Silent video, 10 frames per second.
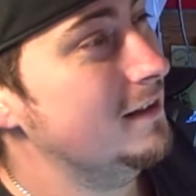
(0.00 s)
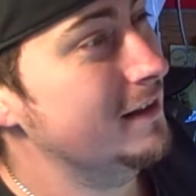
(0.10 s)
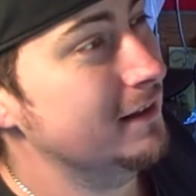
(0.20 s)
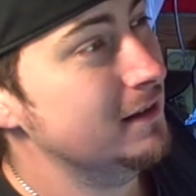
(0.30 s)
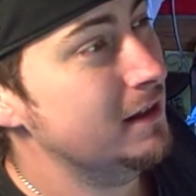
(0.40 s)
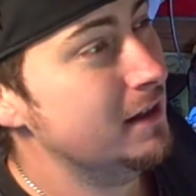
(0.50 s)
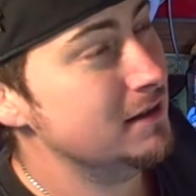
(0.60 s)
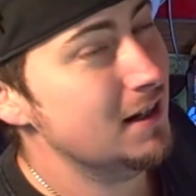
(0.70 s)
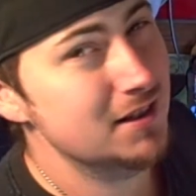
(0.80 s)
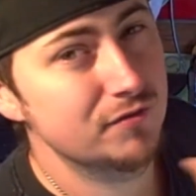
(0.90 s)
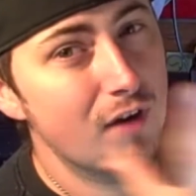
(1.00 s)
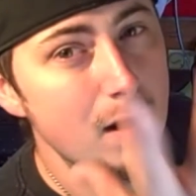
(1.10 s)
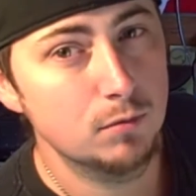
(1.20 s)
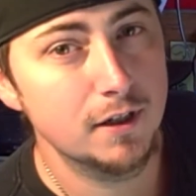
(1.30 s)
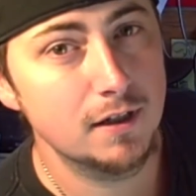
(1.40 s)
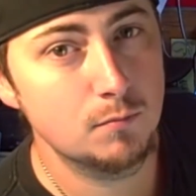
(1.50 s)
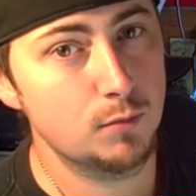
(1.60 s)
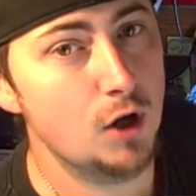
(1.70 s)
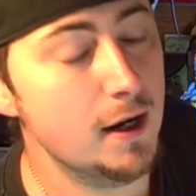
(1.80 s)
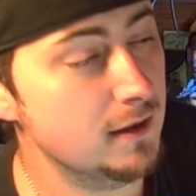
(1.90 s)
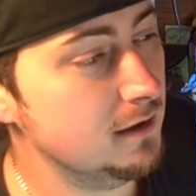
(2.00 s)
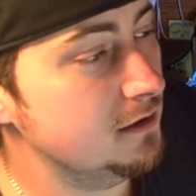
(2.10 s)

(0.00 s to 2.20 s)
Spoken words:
it's not as vibrant and bright.